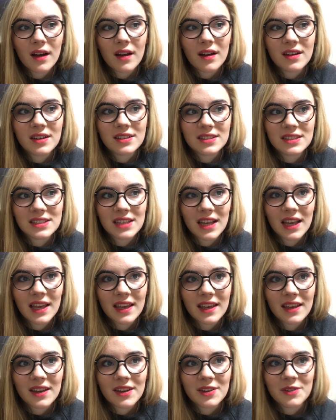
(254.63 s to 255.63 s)
Because it's
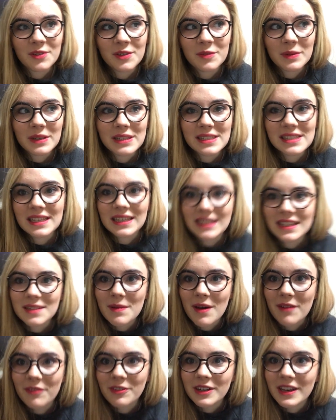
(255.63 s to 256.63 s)
like we've been seeing them
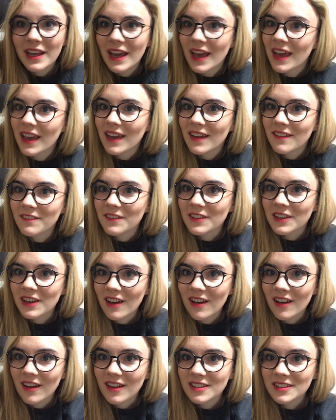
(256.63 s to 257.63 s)
every day for the
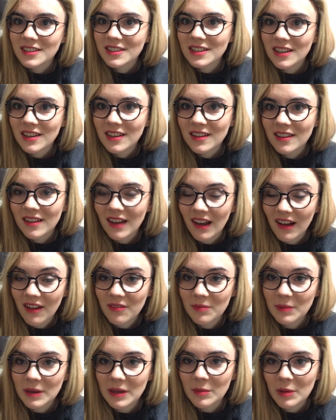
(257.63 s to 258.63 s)
last
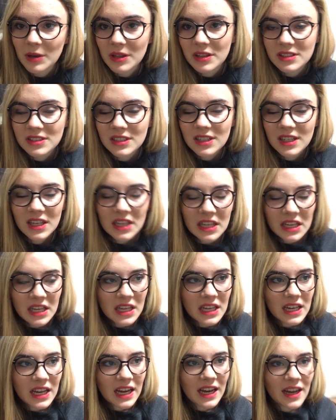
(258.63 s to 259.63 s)
however many months.
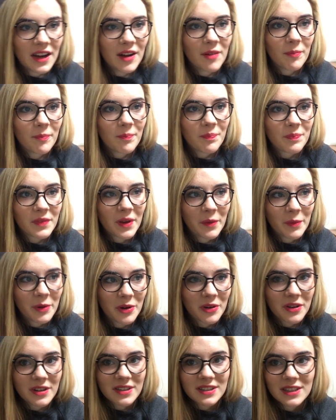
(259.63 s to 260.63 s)
And we're
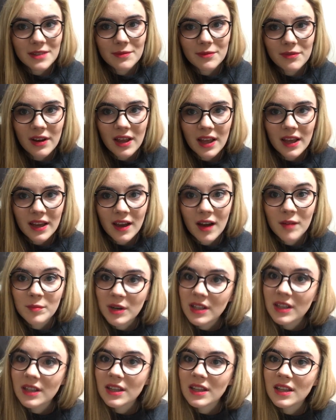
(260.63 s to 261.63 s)
not going to see them for like a
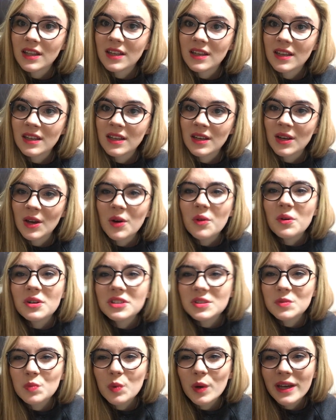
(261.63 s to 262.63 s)
month.
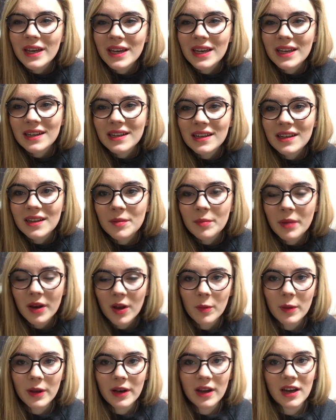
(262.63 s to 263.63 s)
Which is weird, but
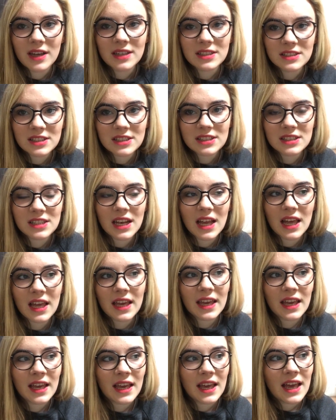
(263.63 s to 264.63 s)
it'll be nice just to
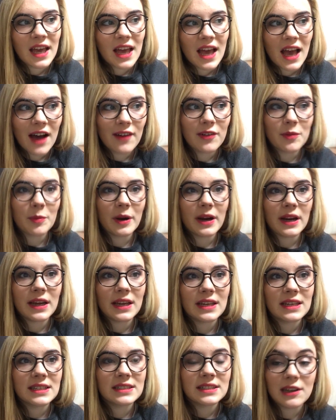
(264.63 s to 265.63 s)
like have a
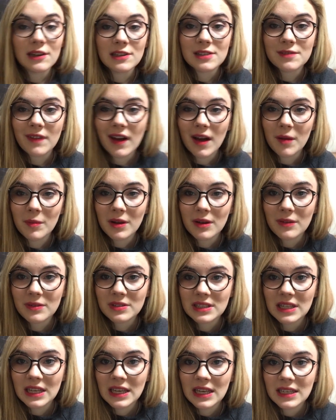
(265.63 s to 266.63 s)
break, see loads of family.
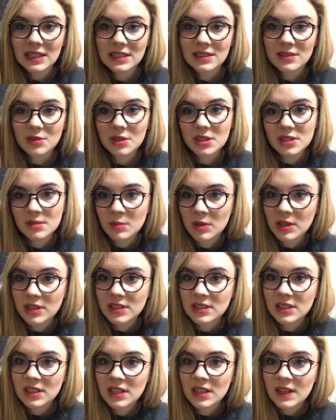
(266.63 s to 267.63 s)
Obviously, it's
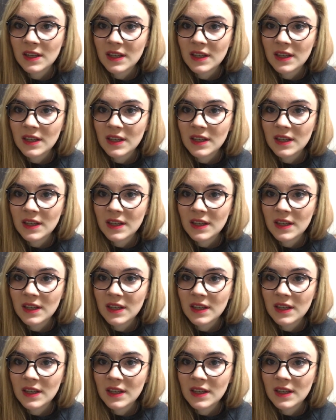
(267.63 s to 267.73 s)
Christmas.